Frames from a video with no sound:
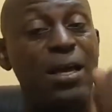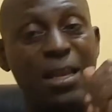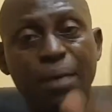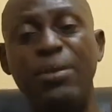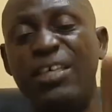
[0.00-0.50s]

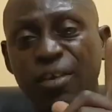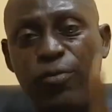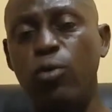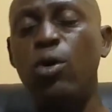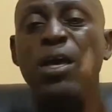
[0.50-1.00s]
Let me give
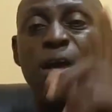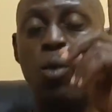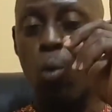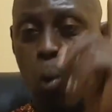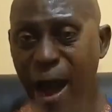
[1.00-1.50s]
you
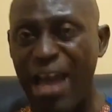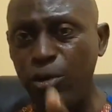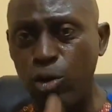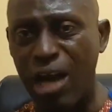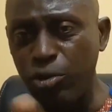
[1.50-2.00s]
why
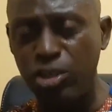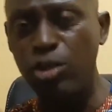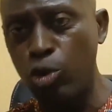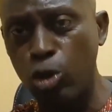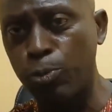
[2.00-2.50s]
you are
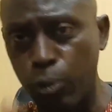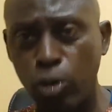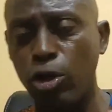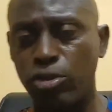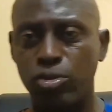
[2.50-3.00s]
using those
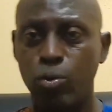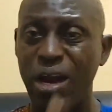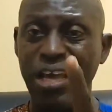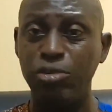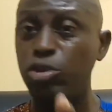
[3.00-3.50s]
products, why
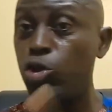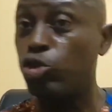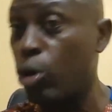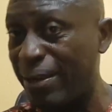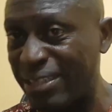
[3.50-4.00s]
you are using
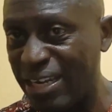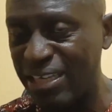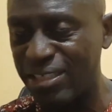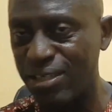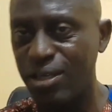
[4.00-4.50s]
those raw
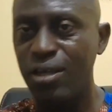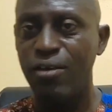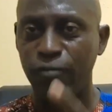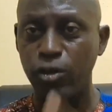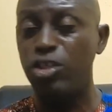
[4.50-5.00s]
materials
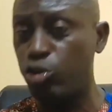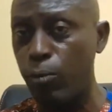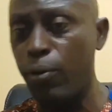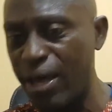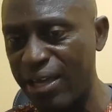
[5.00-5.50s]
for this
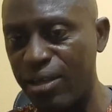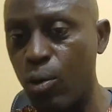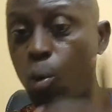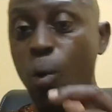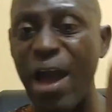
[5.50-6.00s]
jumbo egg.
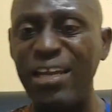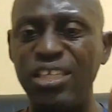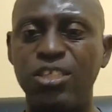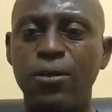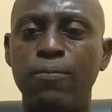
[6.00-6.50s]
One
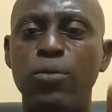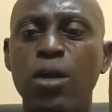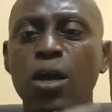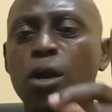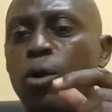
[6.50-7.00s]
is
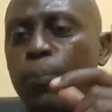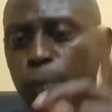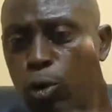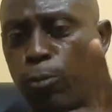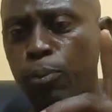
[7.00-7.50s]

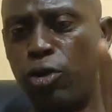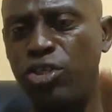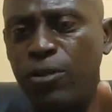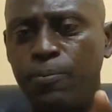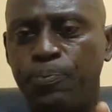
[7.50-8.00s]
crude
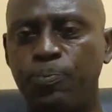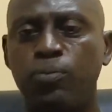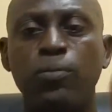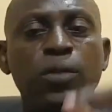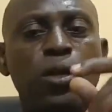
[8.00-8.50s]
protein.
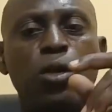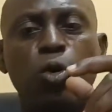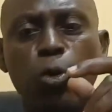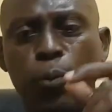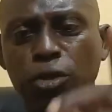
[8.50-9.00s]

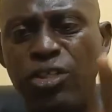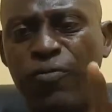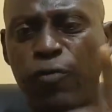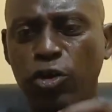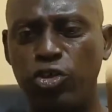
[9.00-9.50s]
Crude protein
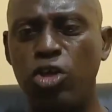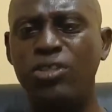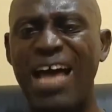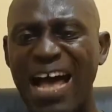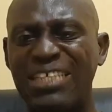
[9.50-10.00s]

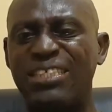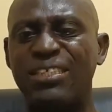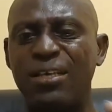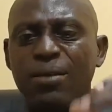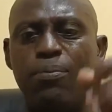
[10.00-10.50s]
functions as
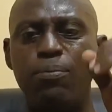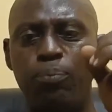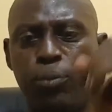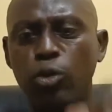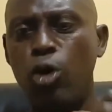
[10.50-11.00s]

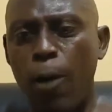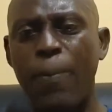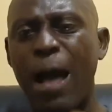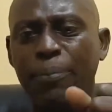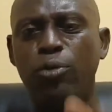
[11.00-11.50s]
build
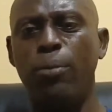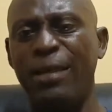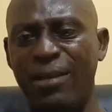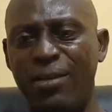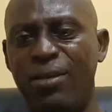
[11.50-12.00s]
up
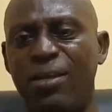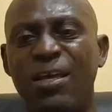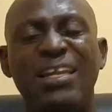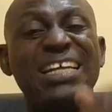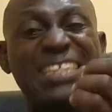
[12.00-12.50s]
abdomen,
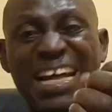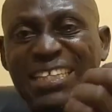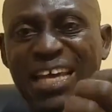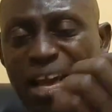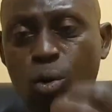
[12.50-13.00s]
that's
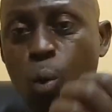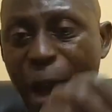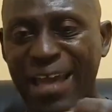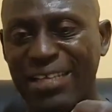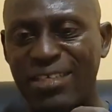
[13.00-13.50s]
that egg
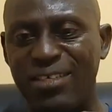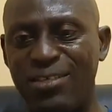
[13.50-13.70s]
white,